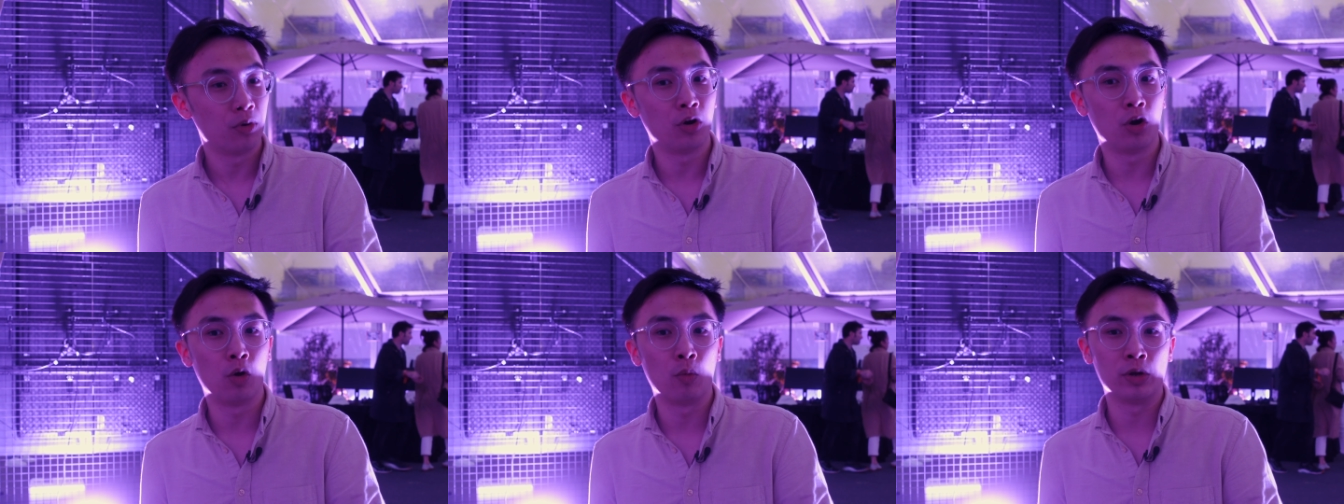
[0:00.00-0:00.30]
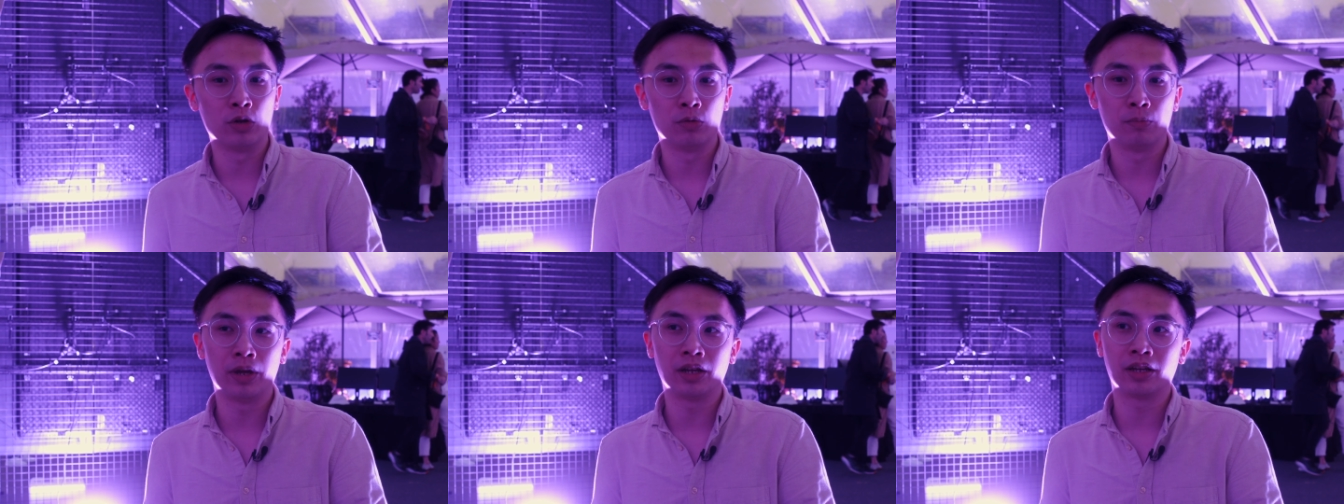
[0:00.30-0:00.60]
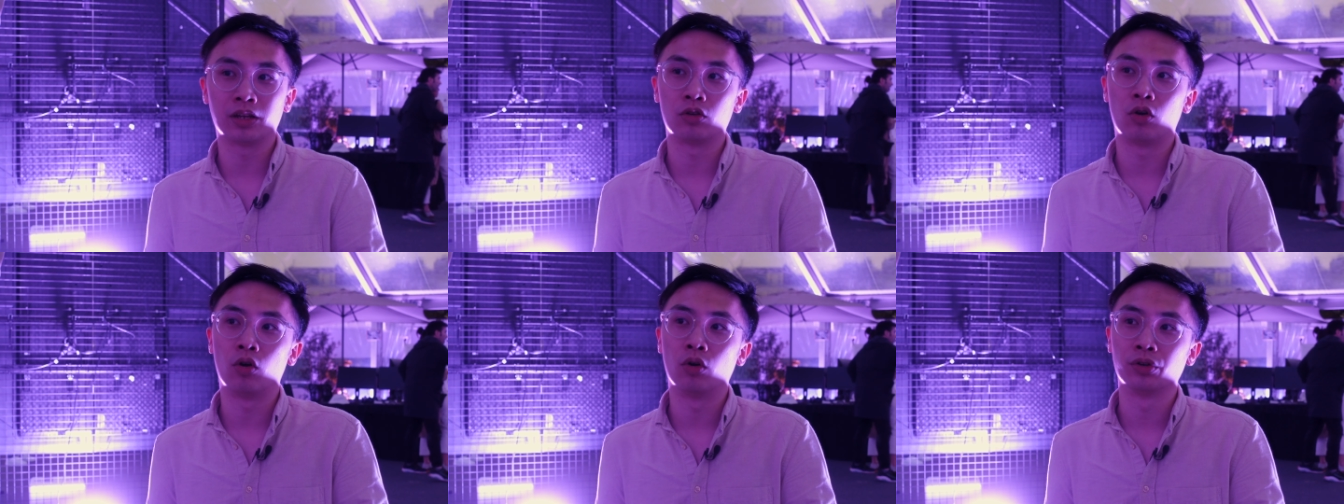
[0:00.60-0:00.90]
or when you
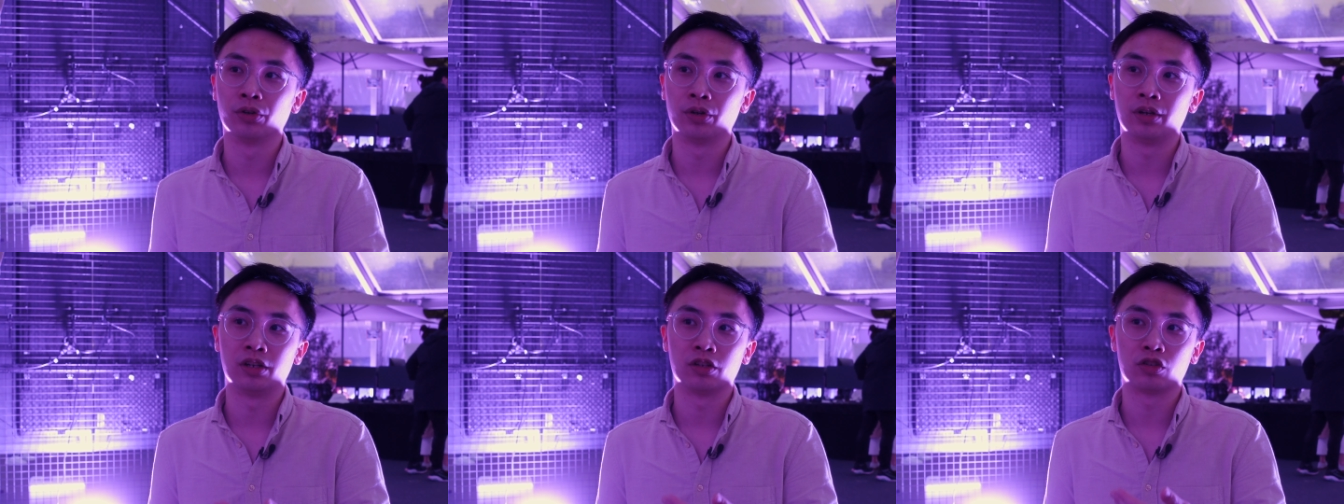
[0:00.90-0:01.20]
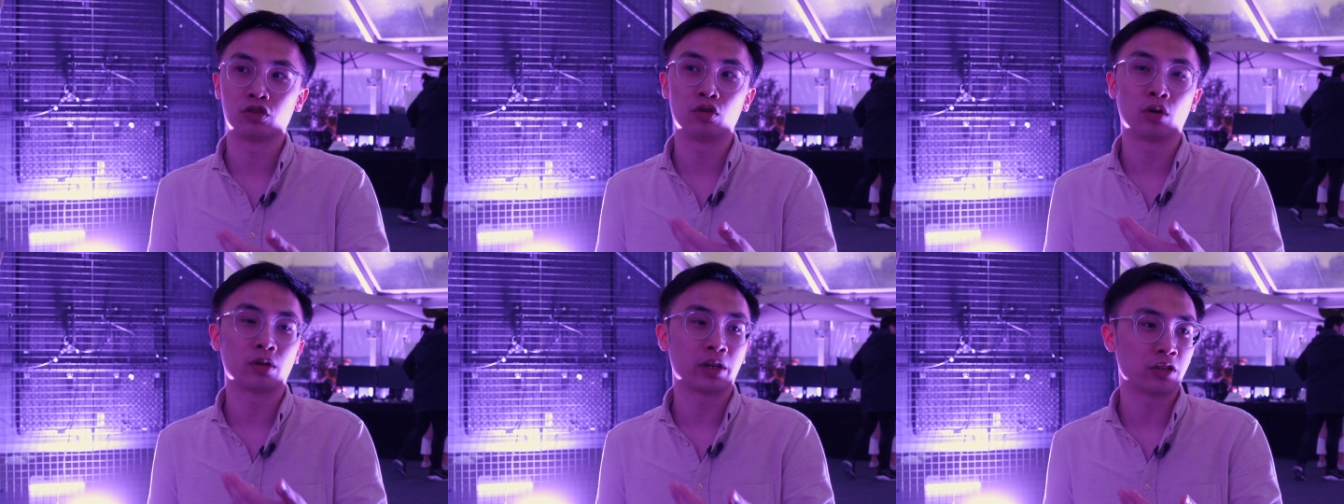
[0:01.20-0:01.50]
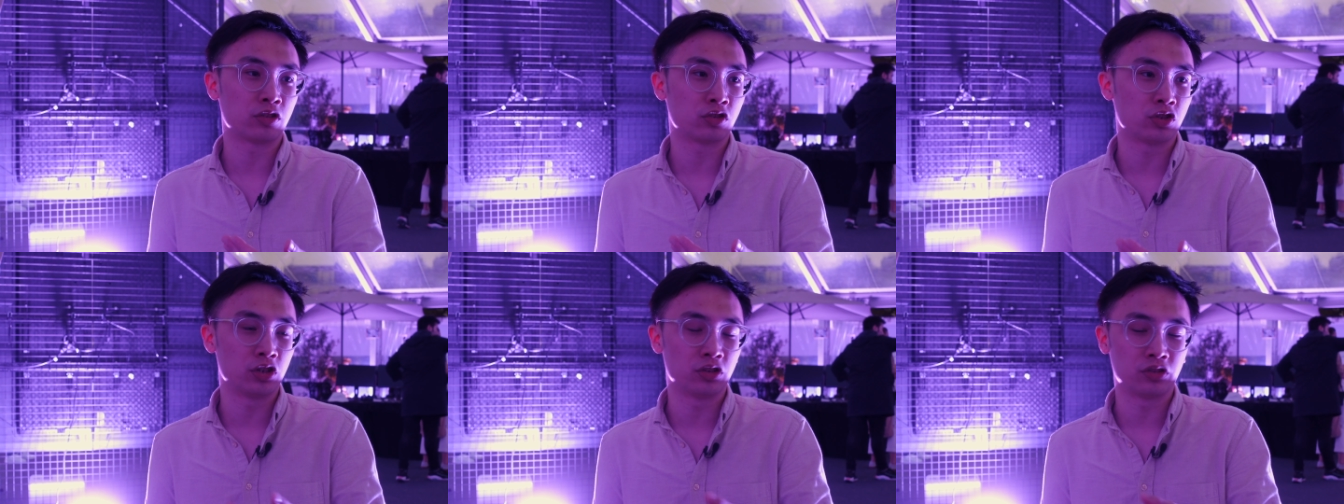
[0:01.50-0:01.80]
make an order in a stock
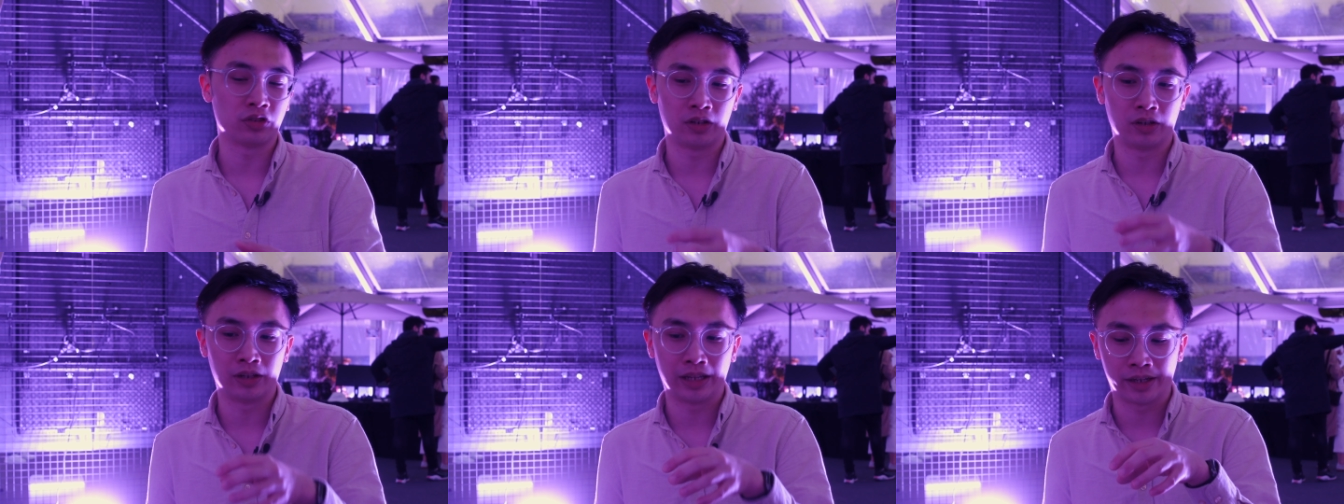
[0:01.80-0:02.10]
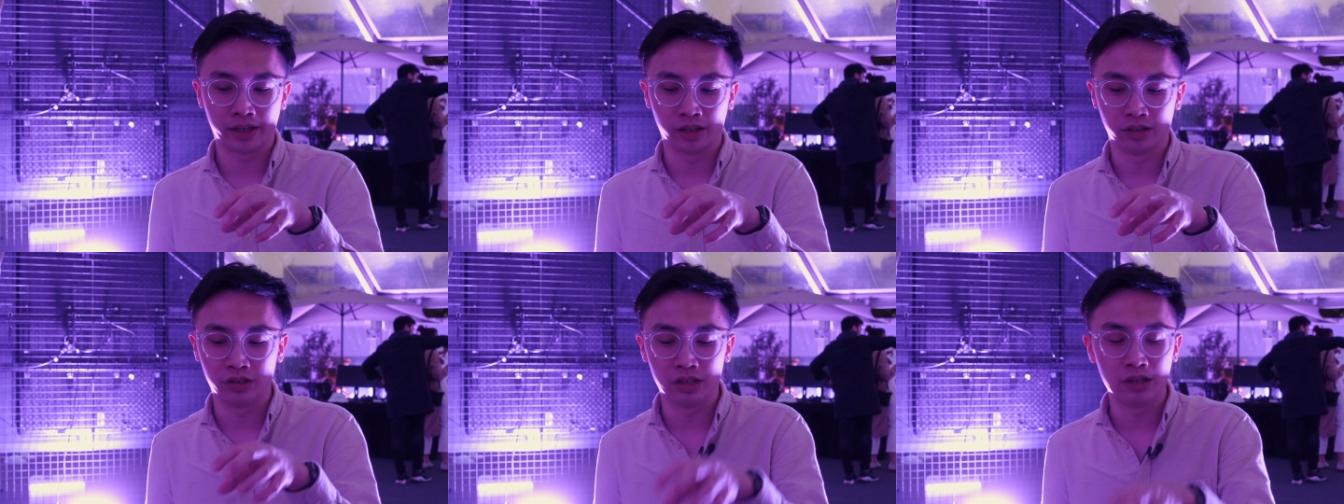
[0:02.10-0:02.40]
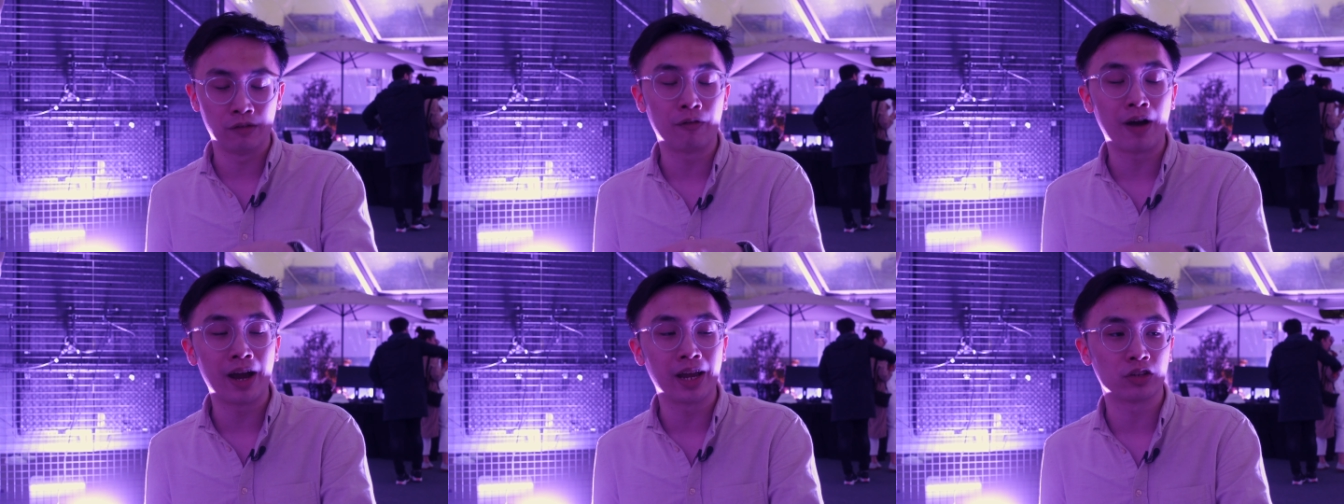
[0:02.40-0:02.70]
exchange, like a
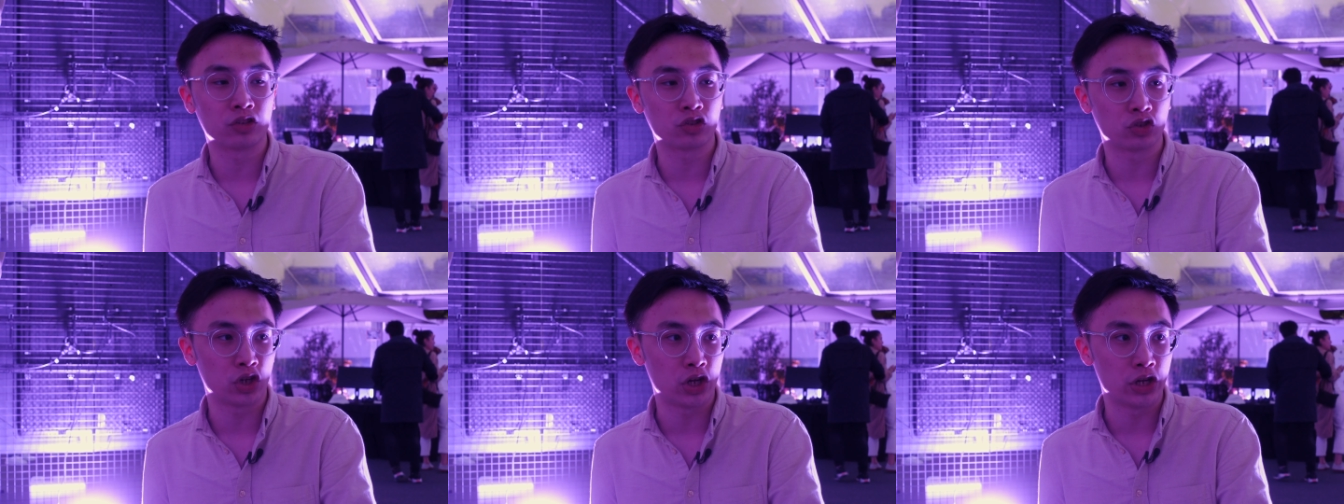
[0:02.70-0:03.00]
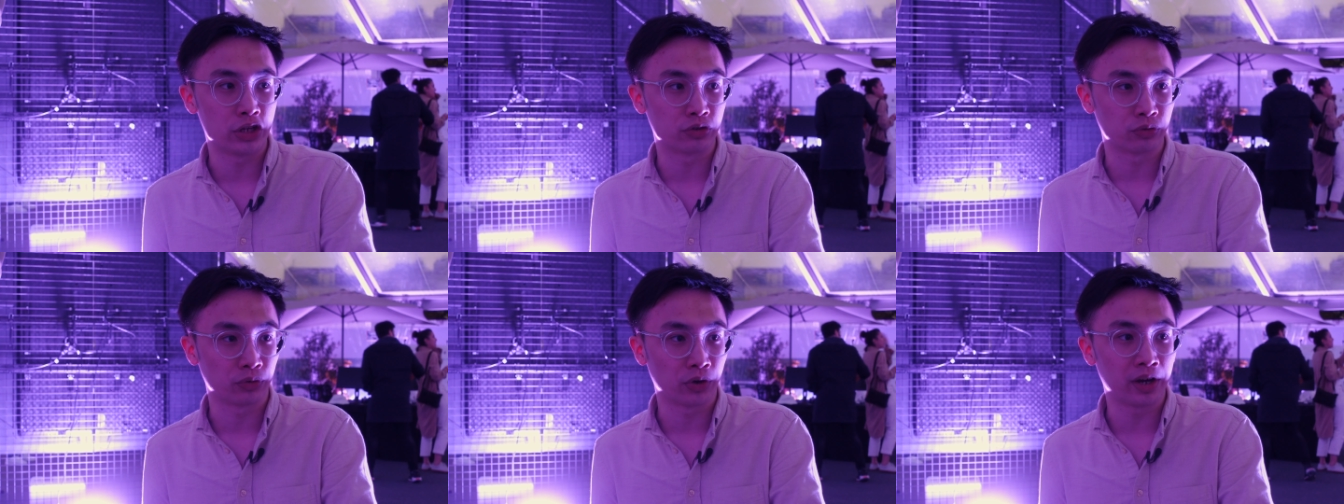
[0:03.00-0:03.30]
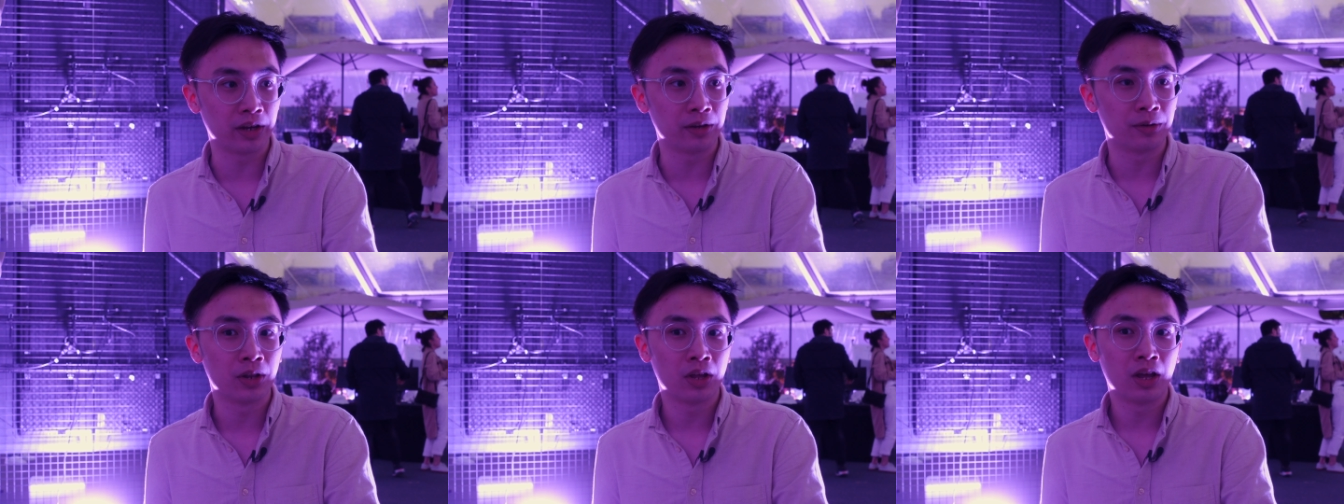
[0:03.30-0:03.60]
DeFi exchange,
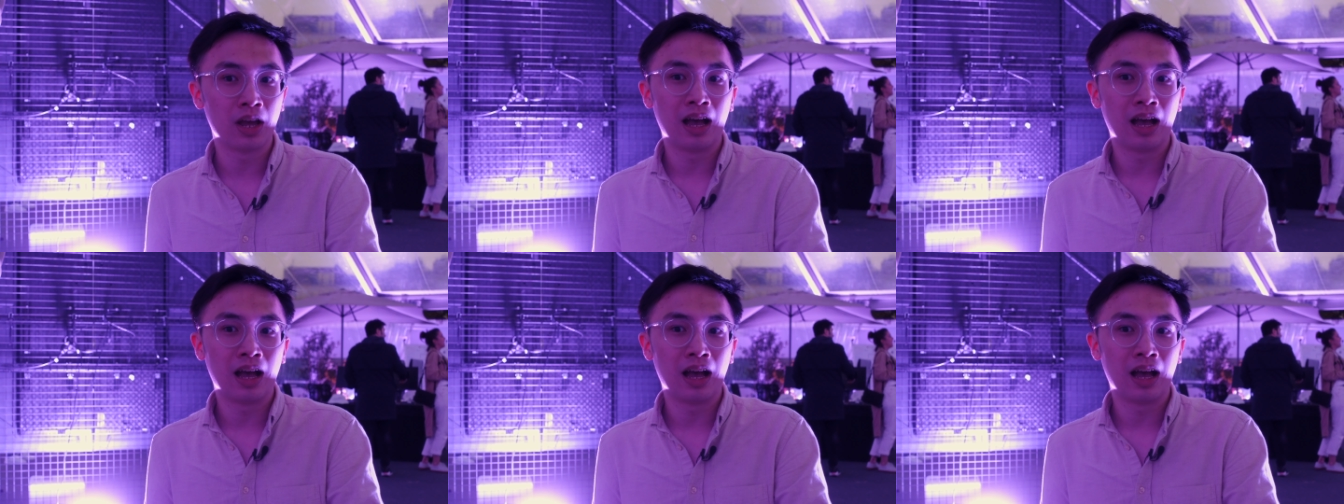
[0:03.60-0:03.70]
right?